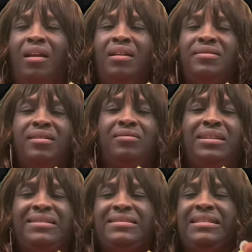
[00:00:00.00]
So
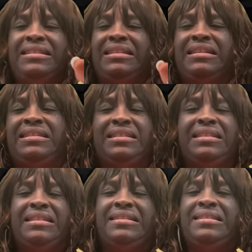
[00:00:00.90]
let's get into
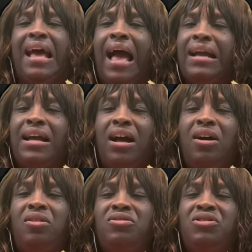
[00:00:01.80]
these
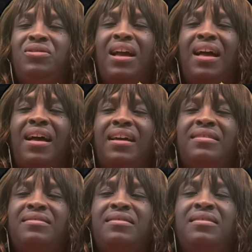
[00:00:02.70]
tacos, you guys.
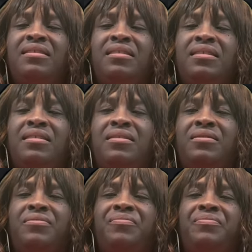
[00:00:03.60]

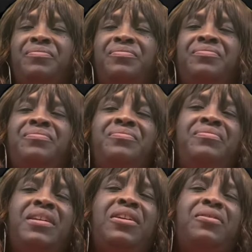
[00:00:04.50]
Mm,
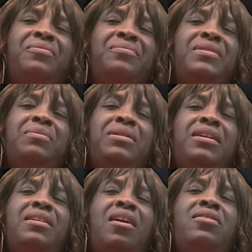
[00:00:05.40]
here, let me give
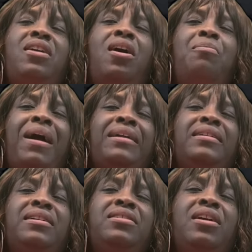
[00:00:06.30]
y'all y'all bite.
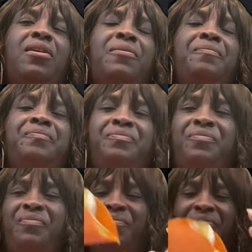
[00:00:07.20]
Here you go.
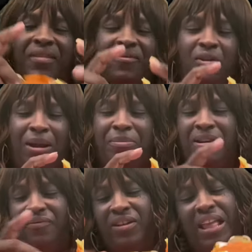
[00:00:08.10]
Before I've been
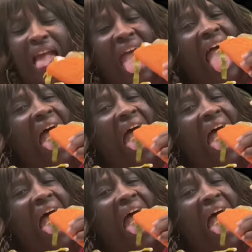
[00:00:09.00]
forgot.